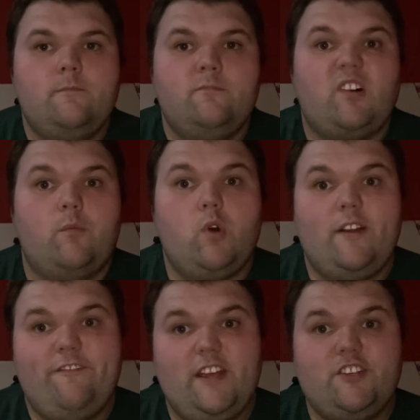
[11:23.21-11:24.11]
From One
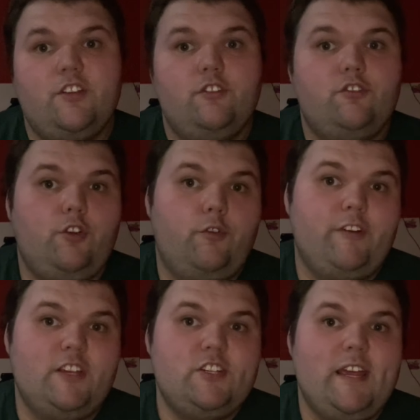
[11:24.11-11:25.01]
Fish, Two
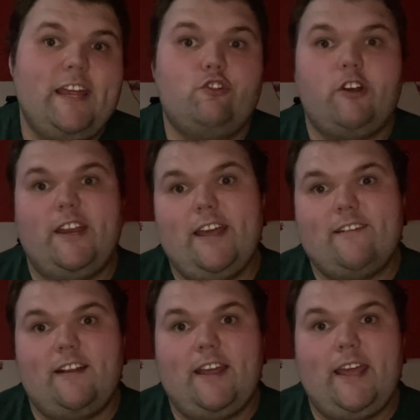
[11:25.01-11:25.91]
Fish, and Green Eggs
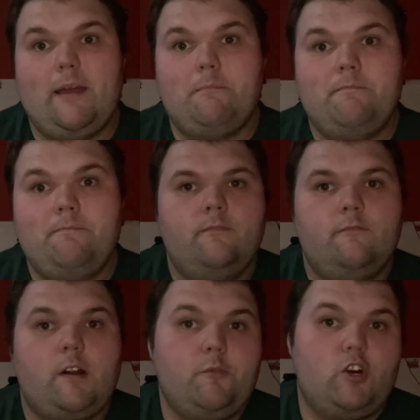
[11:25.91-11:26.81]
and Ham,
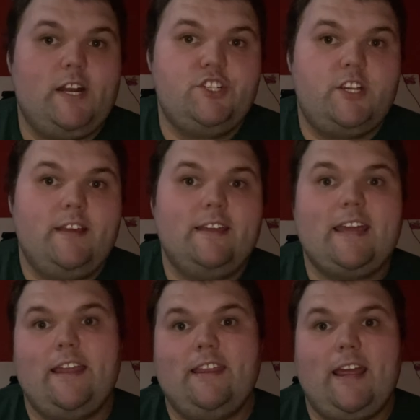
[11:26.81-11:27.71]
from Grinch,
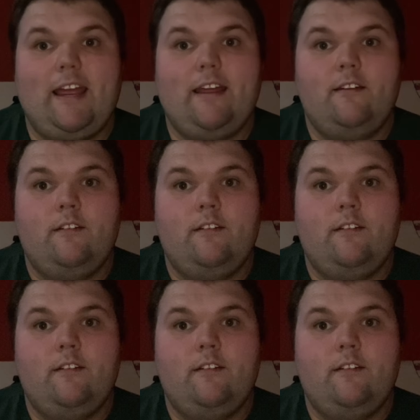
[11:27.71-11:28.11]
Cat in the Hat,